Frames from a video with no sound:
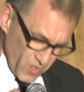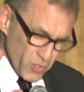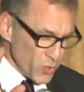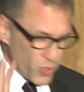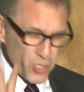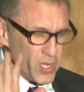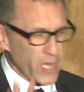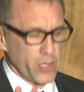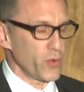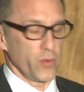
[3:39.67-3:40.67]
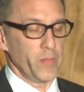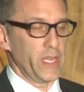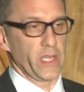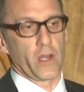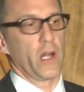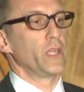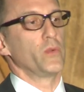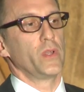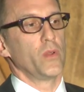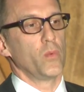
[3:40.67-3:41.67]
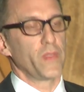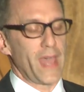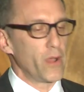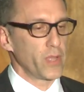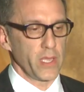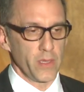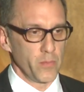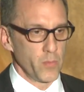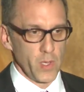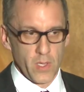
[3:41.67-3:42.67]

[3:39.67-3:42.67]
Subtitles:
You could not go to a meeting in Hollywood without him